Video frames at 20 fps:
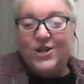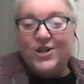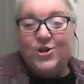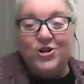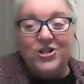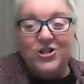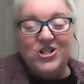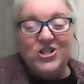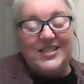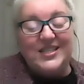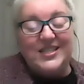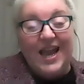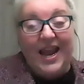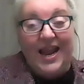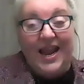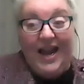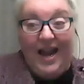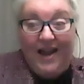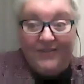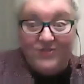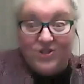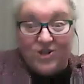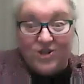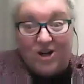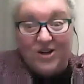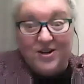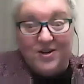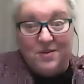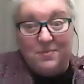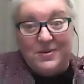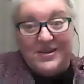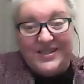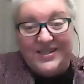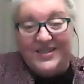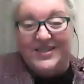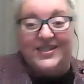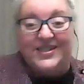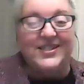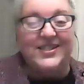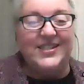You can just say, I've started a
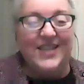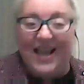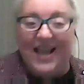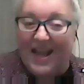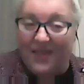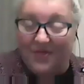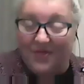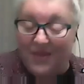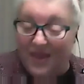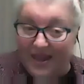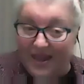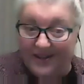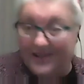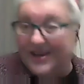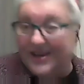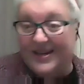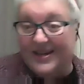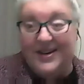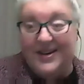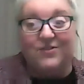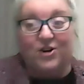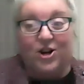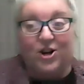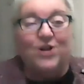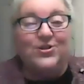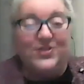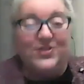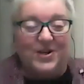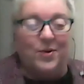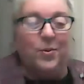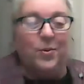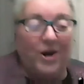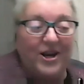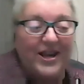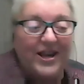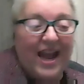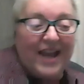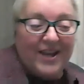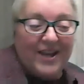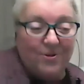business and then right. it never goes anywhere.
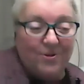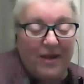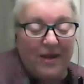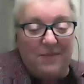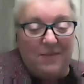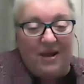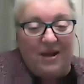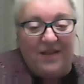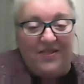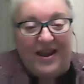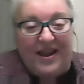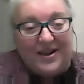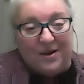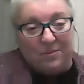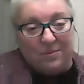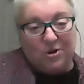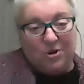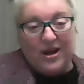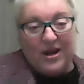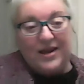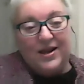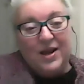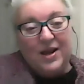Yeah, you're right about that, Kimberly. Right.